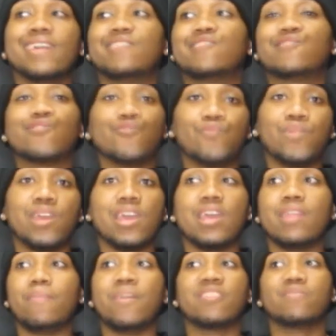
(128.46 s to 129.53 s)
It's stupid,
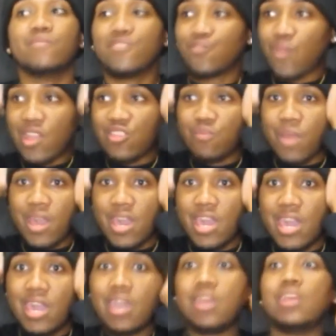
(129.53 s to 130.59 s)
and it makes me scratch my
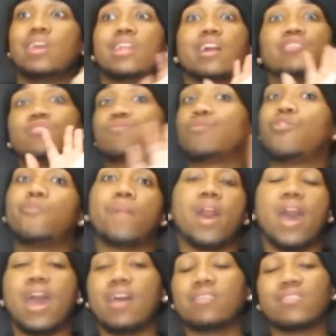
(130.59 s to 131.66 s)
head, and I just roll
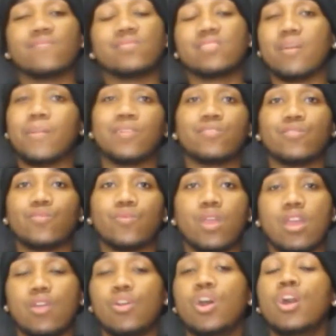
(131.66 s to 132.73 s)
my eyes every time I turn
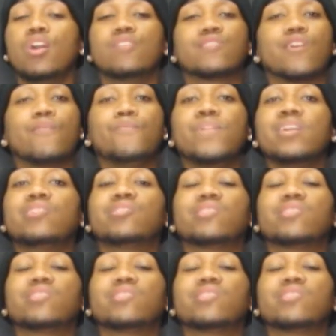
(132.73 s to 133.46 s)
around. So Mia